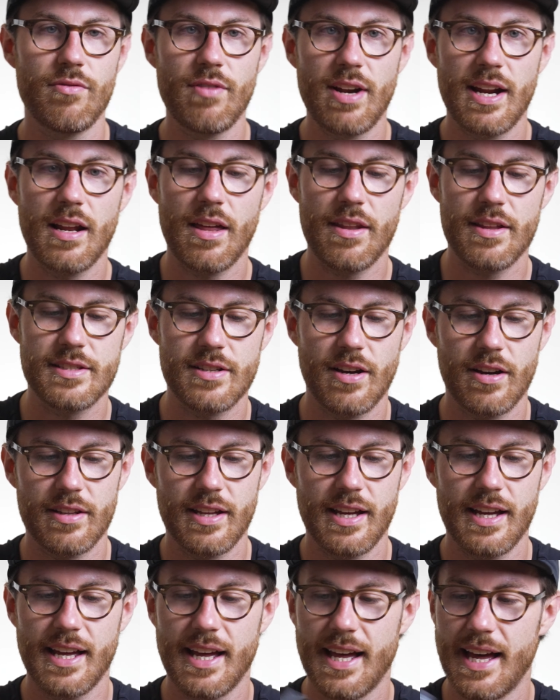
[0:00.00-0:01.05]
I really like the tongue
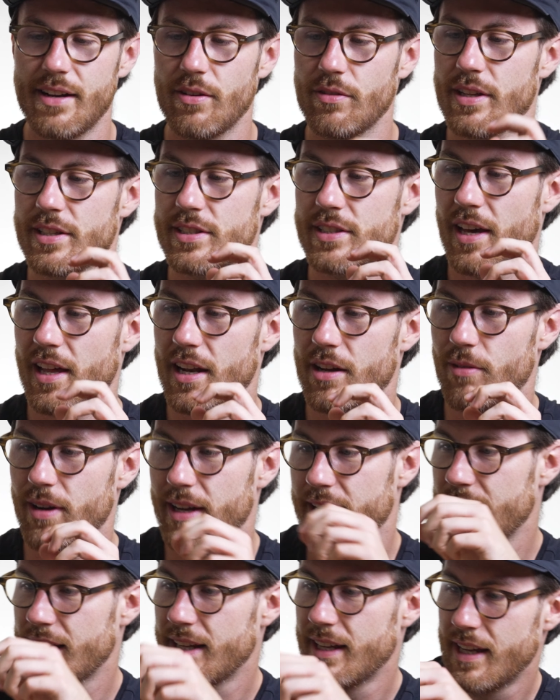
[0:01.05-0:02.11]
there, and on this
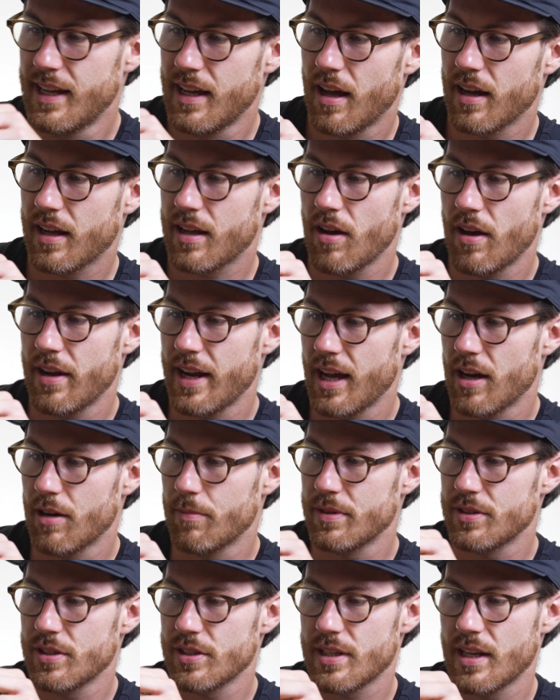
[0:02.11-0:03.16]
colorway, I can't
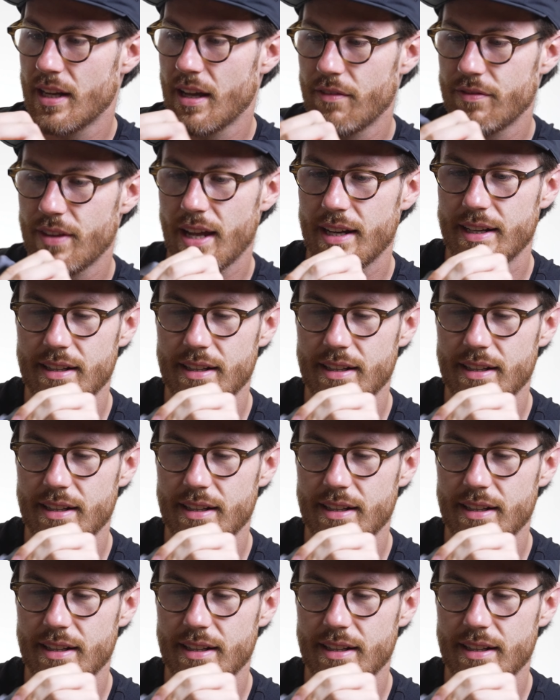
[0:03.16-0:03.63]
help but just love that